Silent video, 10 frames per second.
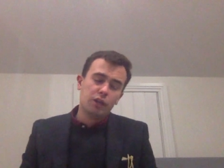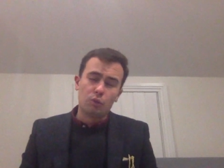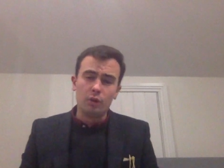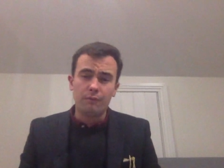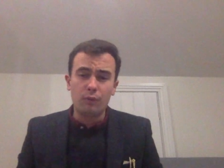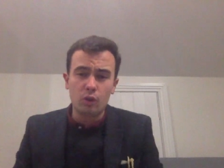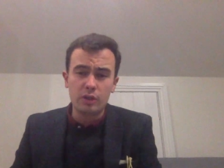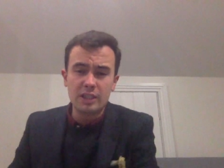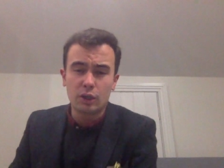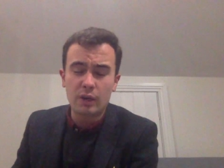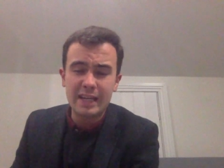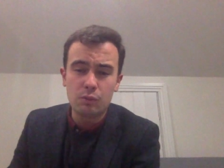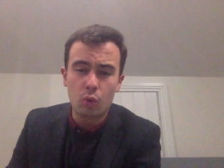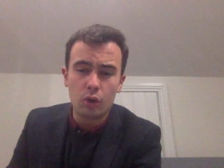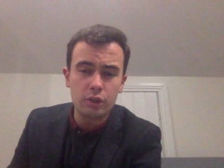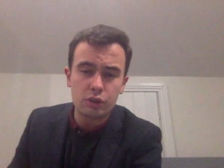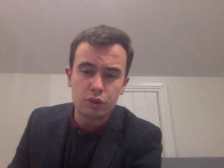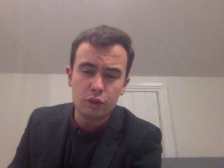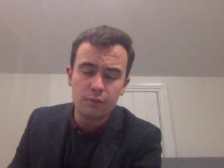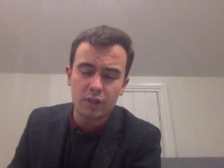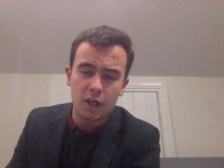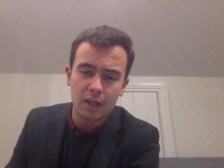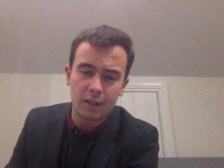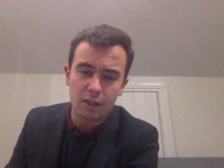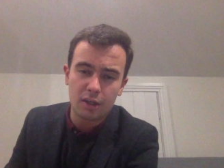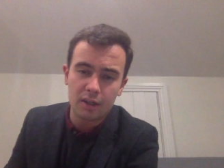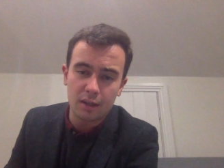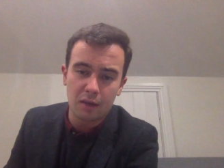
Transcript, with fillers: The 140, the Grade 1 Juvenile Hurdle.